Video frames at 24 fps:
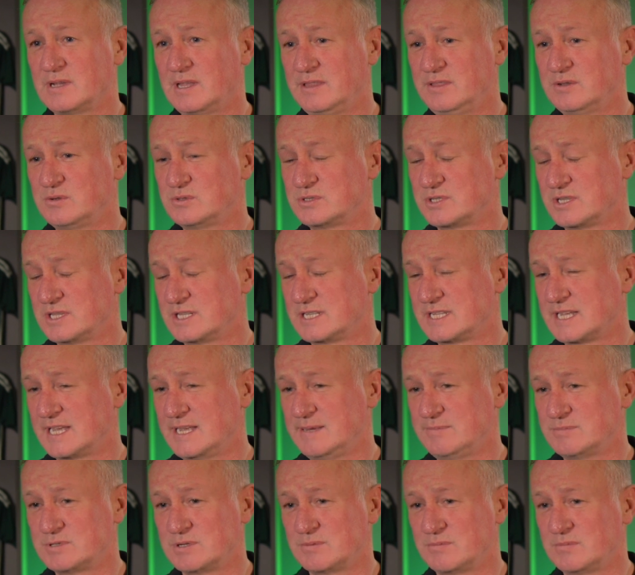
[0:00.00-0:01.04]
And those are the
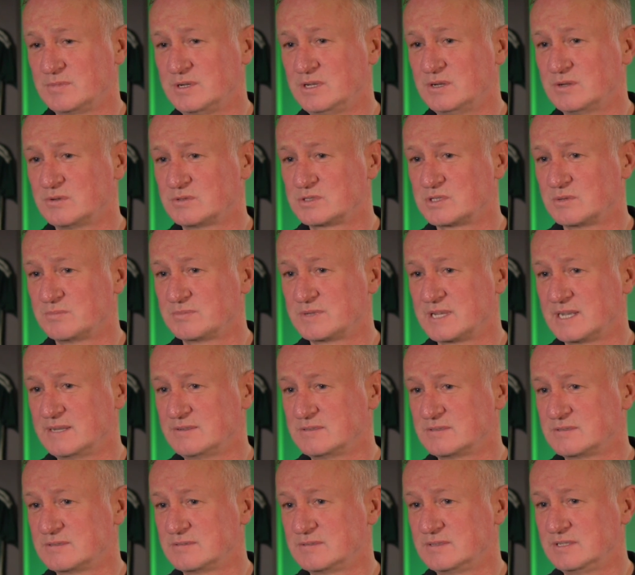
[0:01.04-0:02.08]
times that, you know,
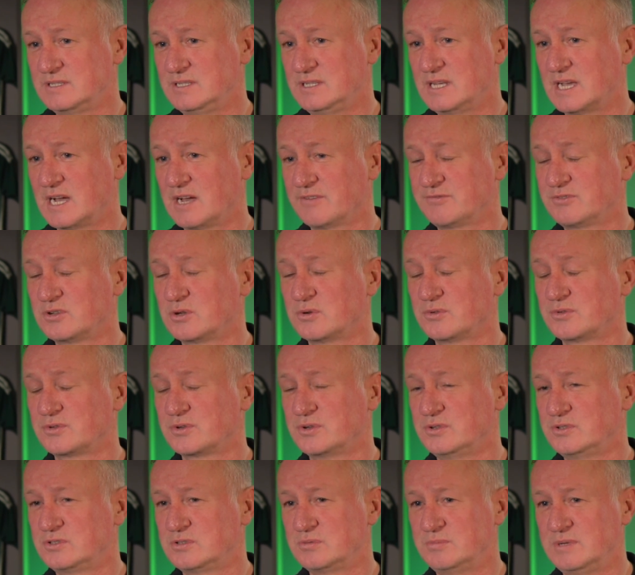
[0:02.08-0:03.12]
sometimes you have to go
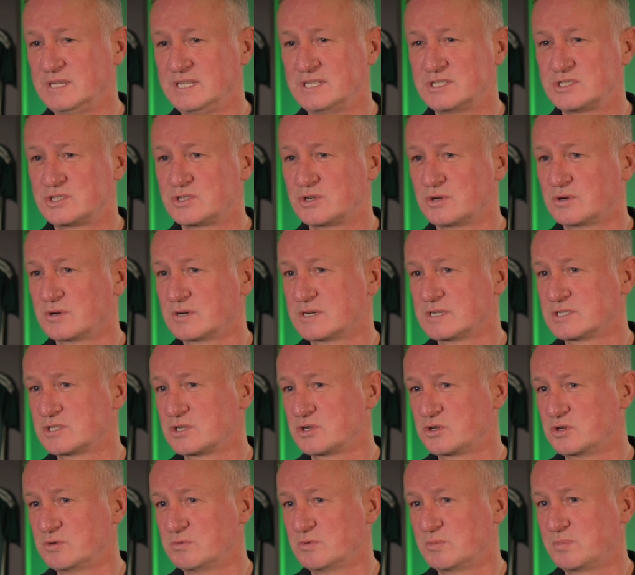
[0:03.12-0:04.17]
through to make you stronger as
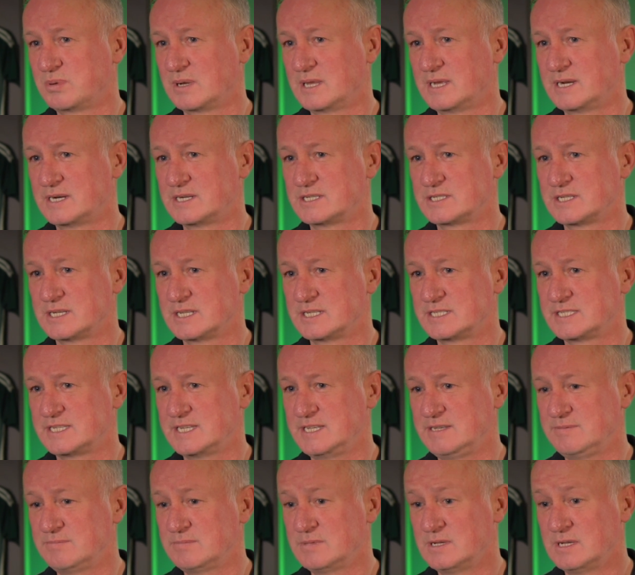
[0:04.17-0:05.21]
a group of players and a
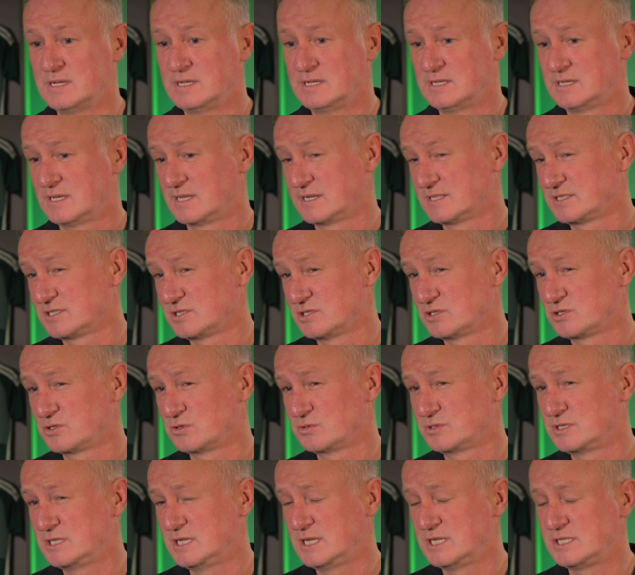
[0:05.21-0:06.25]
team and as an
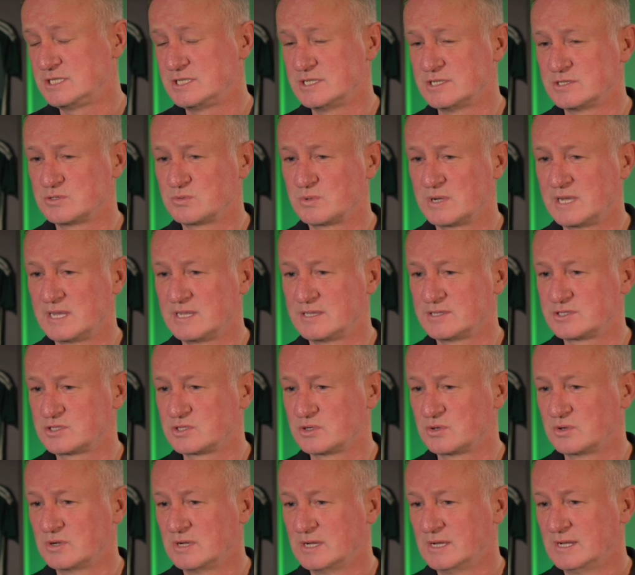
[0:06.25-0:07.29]
association as well.
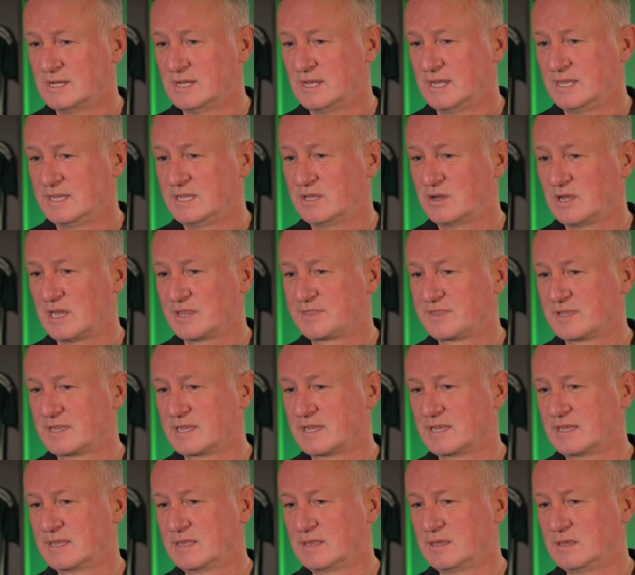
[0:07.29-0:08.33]
So, you know, I
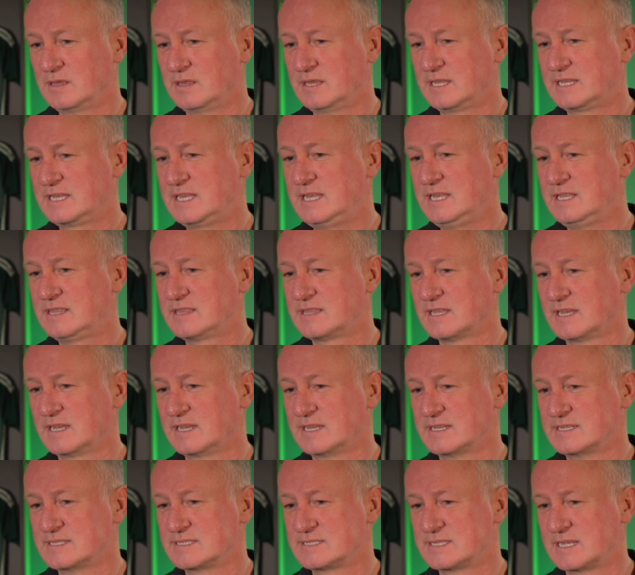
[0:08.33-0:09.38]
think the key
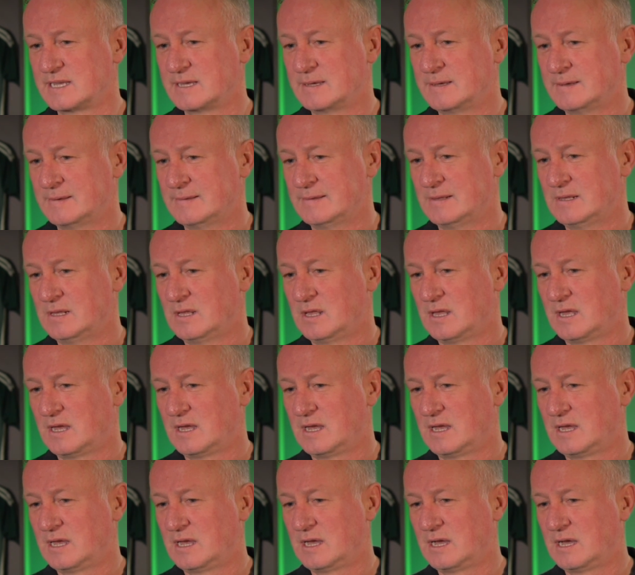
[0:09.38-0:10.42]
thing is that
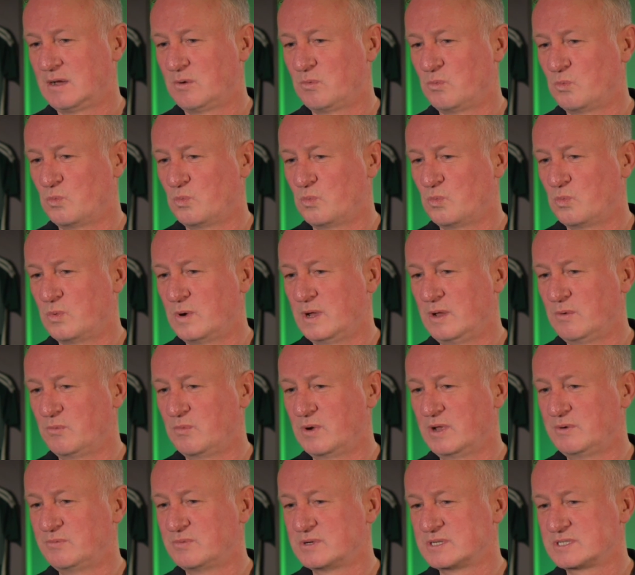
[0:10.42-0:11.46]

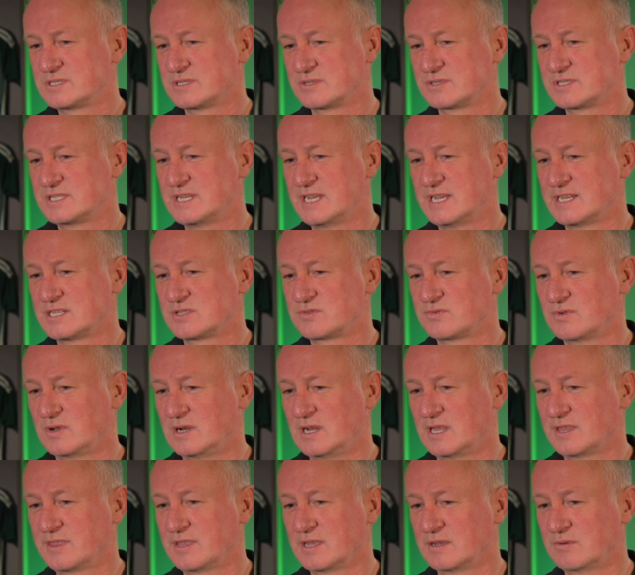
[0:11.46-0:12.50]
when we're
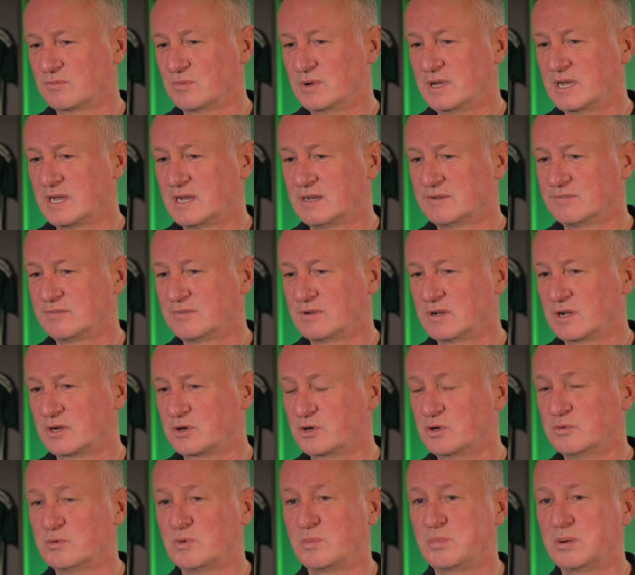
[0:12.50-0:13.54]
successful, I think we have a
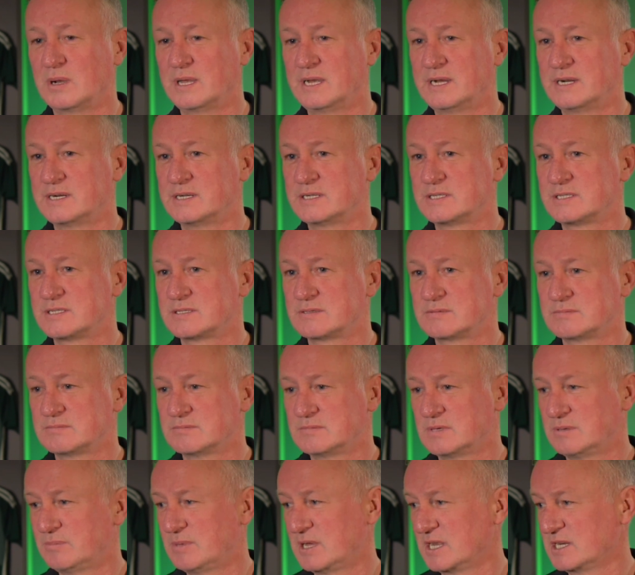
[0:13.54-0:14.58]
group of players,
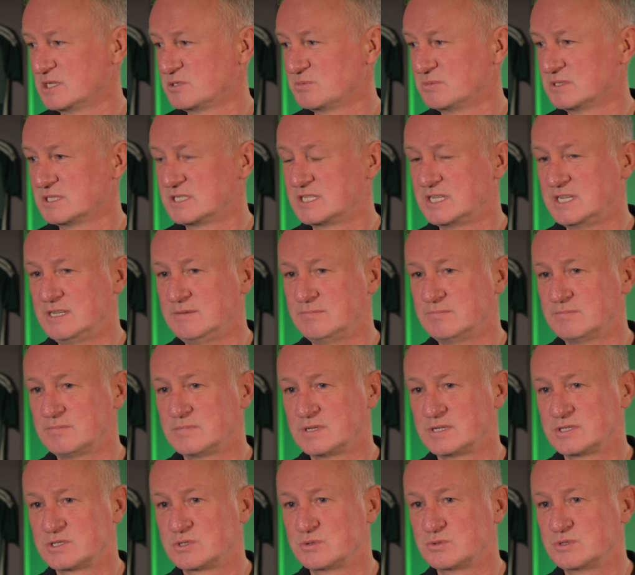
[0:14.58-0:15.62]
a management team,
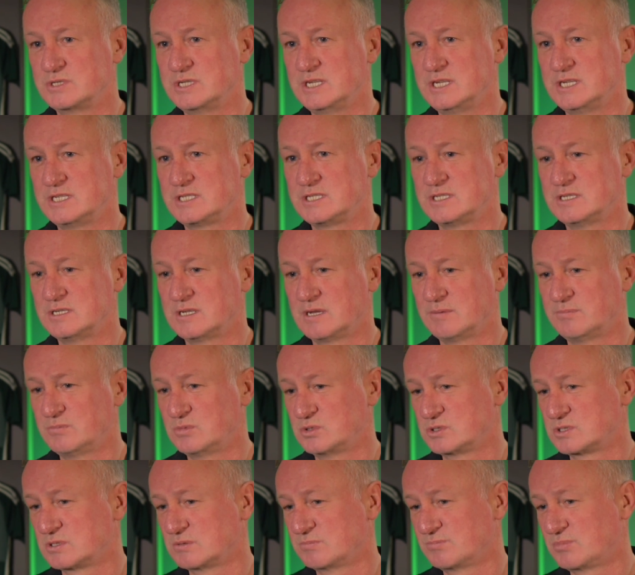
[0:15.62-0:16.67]
an association, and
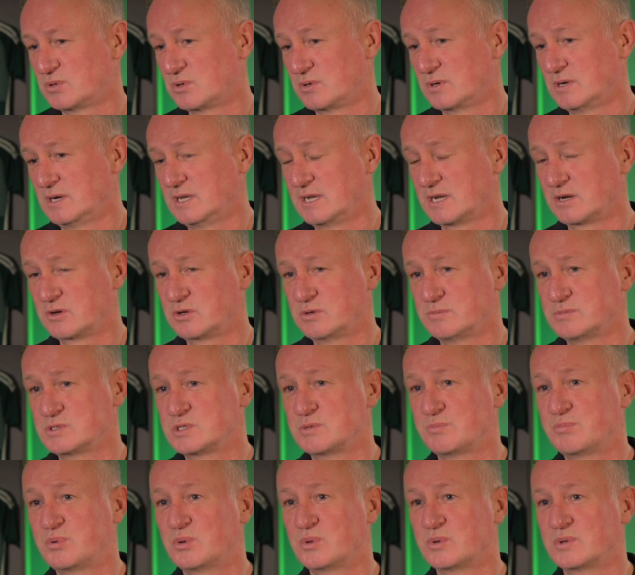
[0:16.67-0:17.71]
most importantly a group of
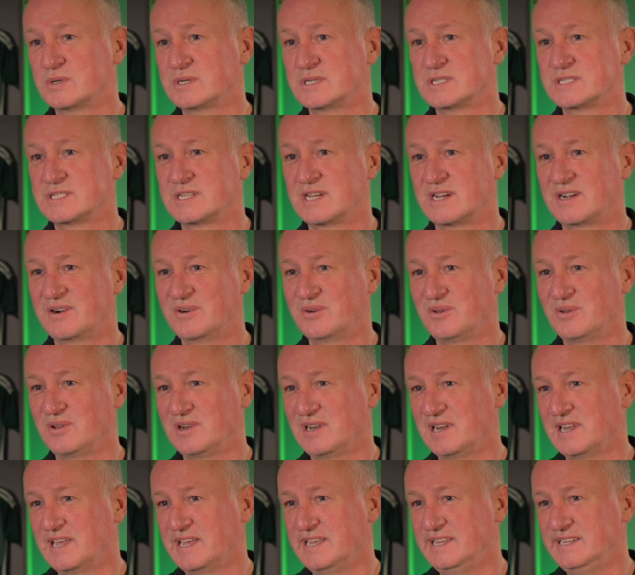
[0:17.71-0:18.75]
supporters that are
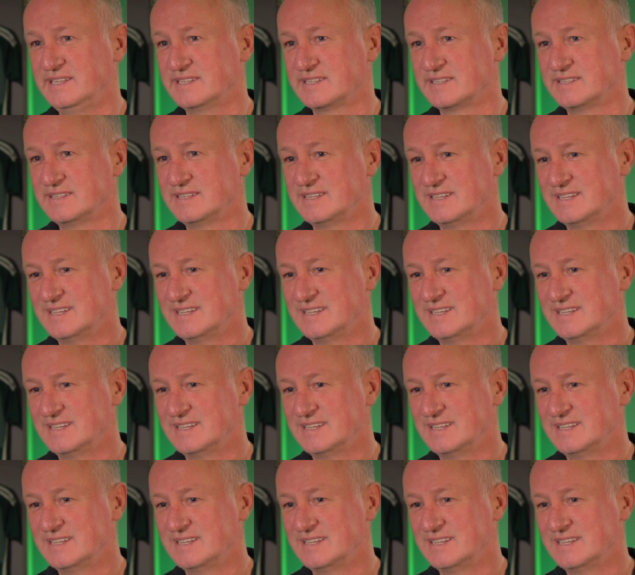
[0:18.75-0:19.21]
all aligned and